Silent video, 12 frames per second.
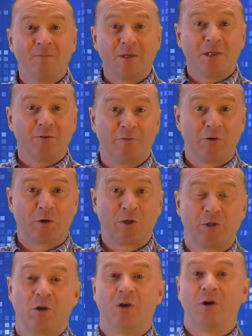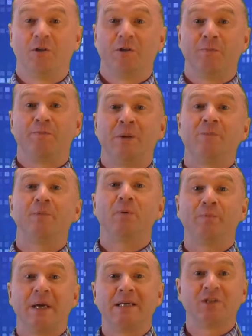going to focus on
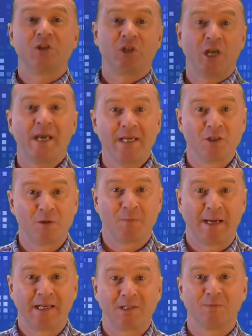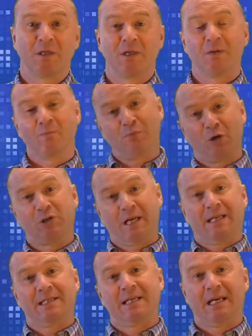people-based change management in
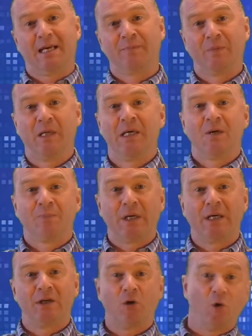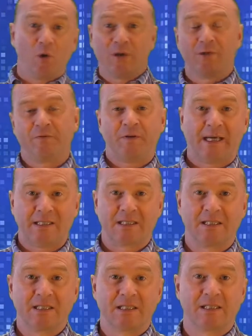projects here, but all of the
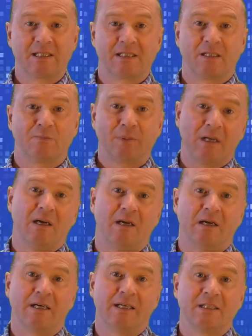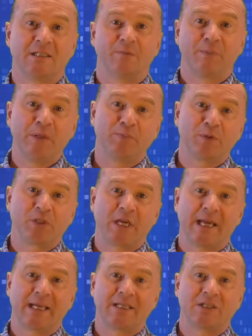factors that apply to people
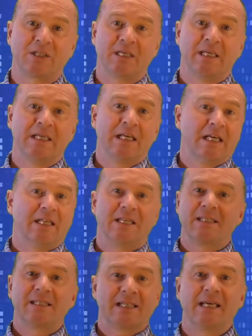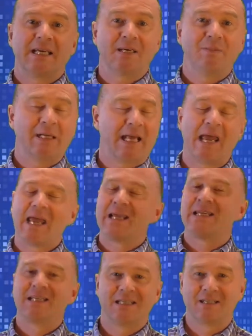change are the same in
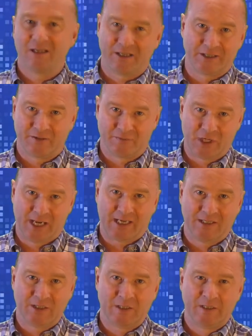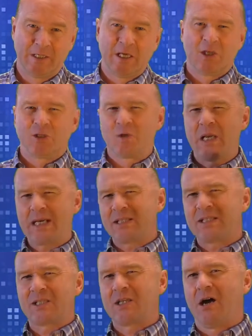any kind of change. So let's
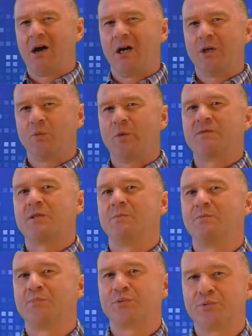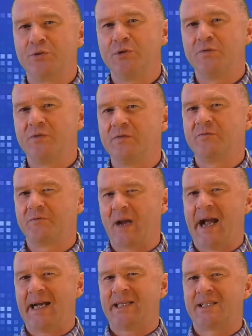start with some proven
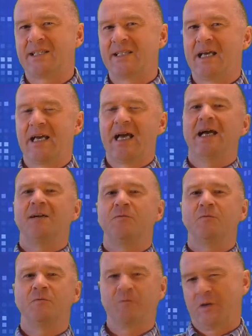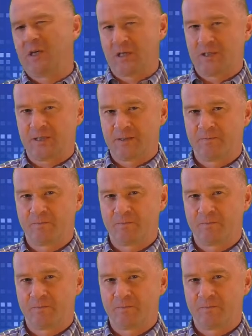facts and figures.